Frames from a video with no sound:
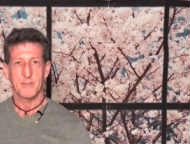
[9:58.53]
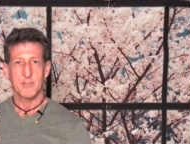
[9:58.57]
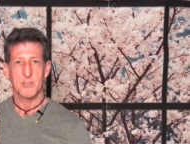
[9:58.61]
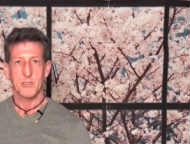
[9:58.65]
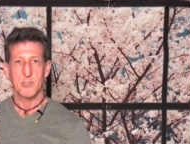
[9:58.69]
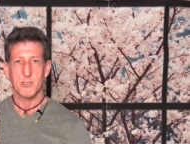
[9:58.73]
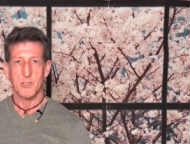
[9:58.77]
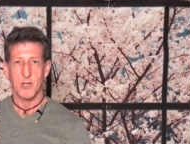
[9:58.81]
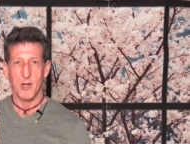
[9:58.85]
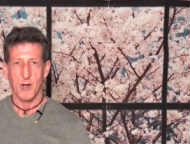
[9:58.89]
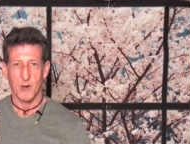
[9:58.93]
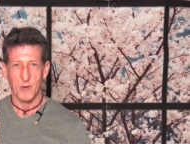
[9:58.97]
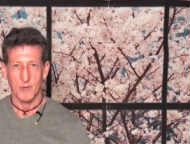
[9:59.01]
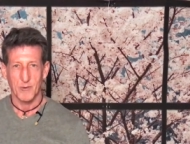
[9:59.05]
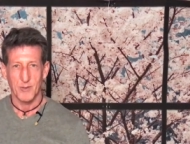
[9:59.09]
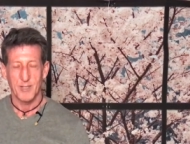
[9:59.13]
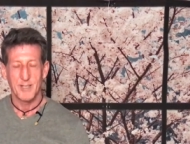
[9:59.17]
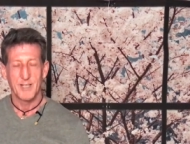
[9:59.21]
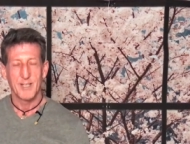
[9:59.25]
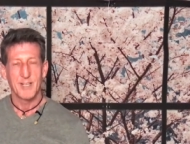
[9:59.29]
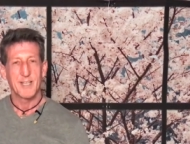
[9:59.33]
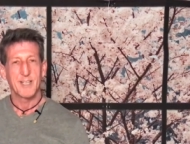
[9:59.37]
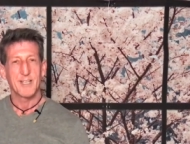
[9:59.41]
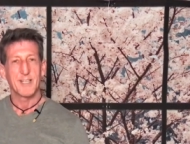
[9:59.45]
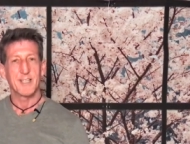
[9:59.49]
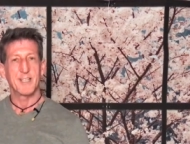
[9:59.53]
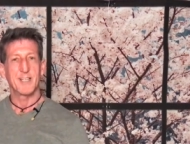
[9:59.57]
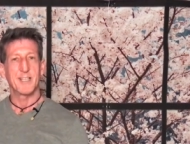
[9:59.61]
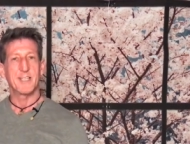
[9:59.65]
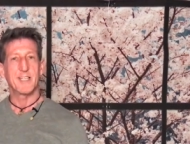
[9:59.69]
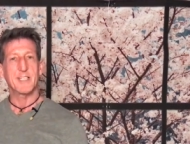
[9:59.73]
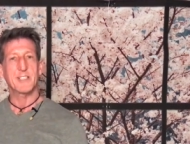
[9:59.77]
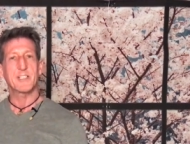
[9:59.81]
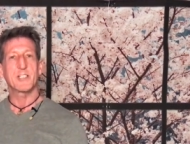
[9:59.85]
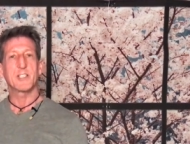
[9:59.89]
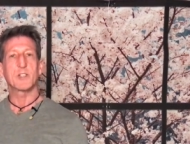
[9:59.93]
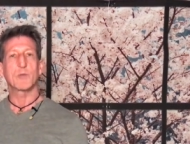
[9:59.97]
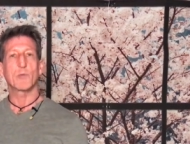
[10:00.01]
So,
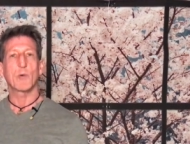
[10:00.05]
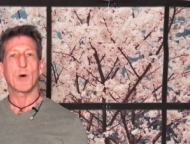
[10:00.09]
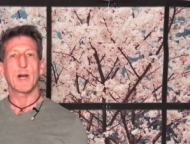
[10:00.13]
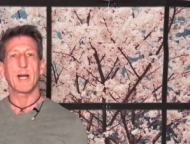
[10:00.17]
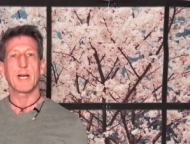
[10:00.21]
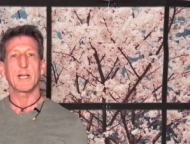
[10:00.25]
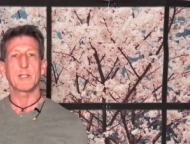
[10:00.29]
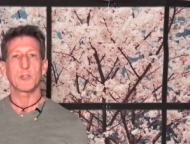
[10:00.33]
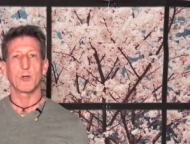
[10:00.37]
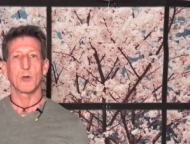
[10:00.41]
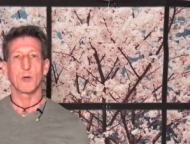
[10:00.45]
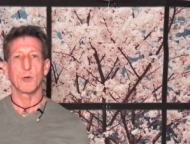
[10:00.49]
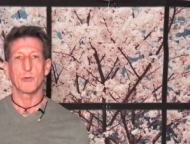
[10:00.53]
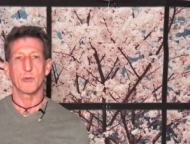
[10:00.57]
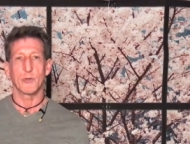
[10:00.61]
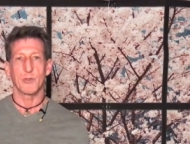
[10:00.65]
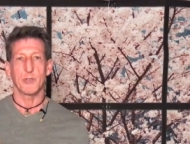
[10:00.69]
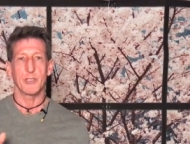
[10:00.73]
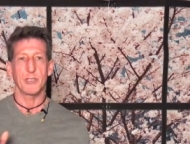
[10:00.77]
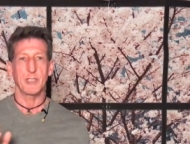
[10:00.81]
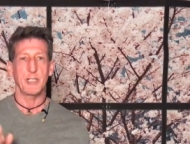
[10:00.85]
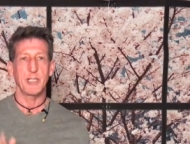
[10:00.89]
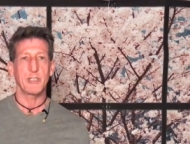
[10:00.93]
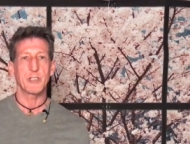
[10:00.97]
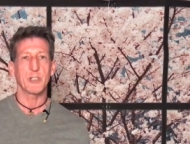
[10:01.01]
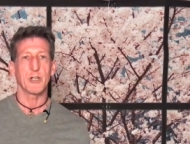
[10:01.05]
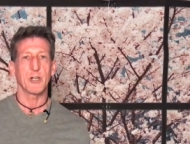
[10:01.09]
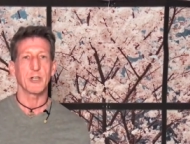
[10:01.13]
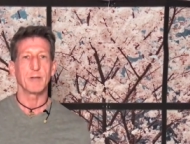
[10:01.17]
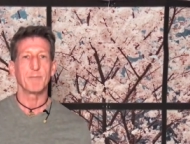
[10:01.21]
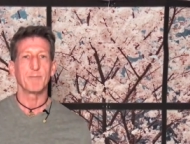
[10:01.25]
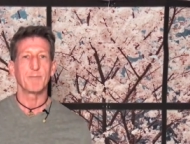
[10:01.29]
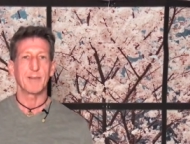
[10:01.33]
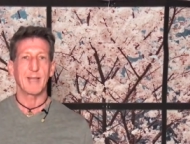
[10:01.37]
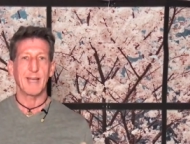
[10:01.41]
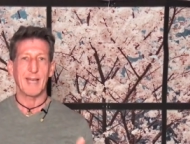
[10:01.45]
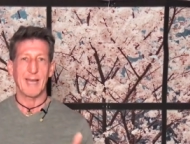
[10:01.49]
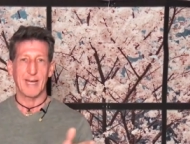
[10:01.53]
this is what I told to the teacher
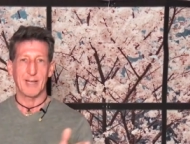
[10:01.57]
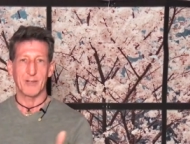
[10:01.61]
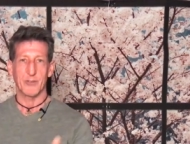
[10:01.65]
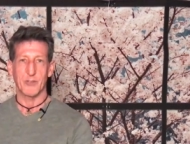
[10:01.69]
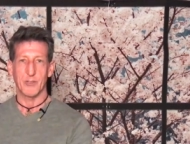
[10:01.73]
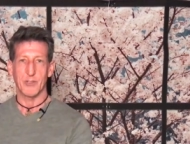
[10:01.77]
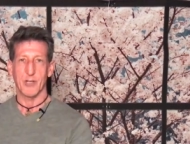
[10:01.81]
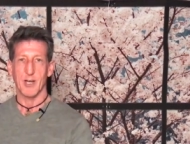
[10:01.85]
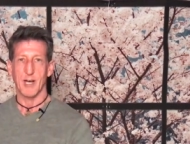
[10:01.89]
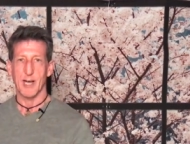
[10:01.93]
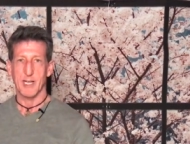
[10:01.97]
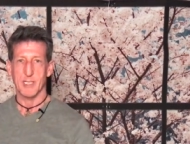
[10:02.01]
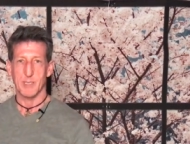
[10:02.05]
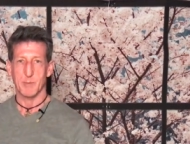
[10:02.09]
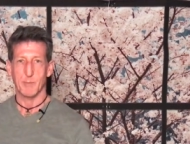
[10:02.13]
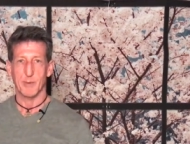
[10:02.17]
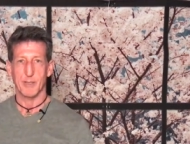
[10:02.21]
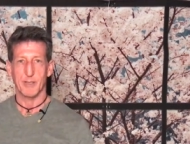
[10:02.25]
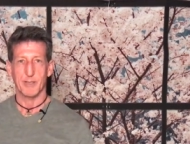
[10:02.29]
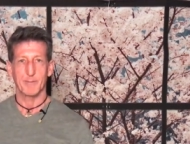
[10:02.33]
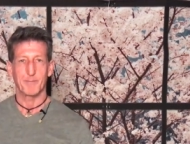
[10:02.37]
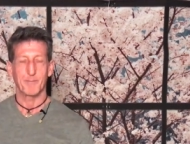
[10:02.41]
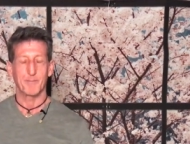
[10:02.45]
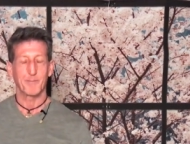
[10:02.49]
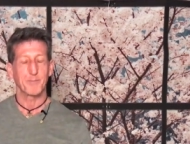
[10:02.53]
and to the hospital.